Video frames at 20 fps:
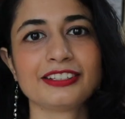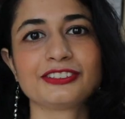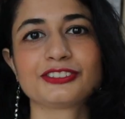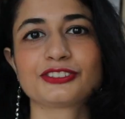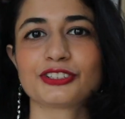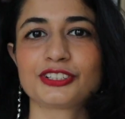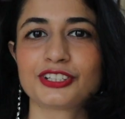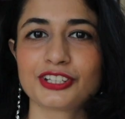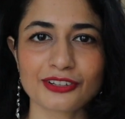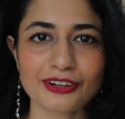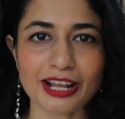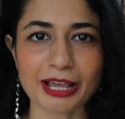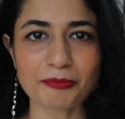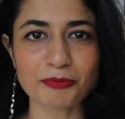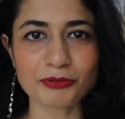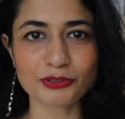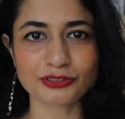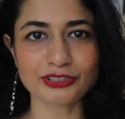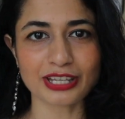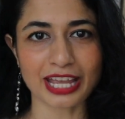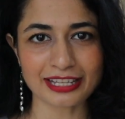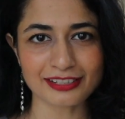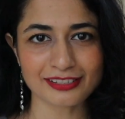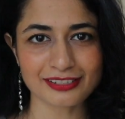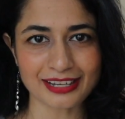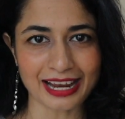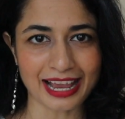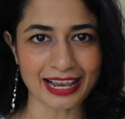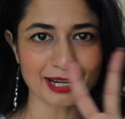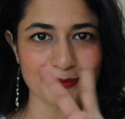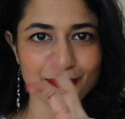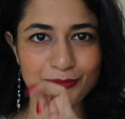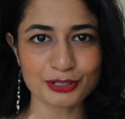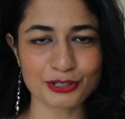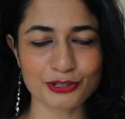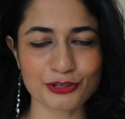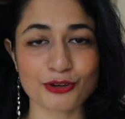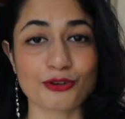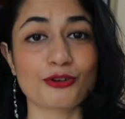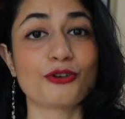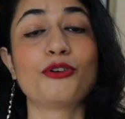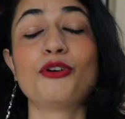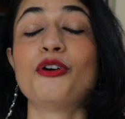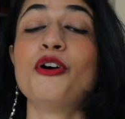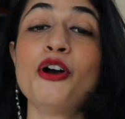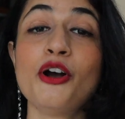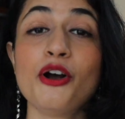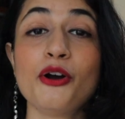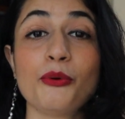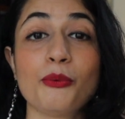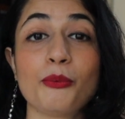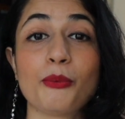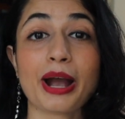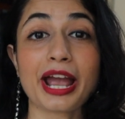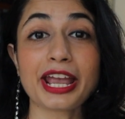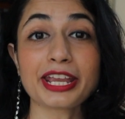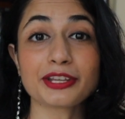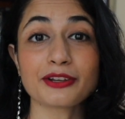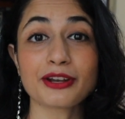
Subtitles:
So here I present style number 2, where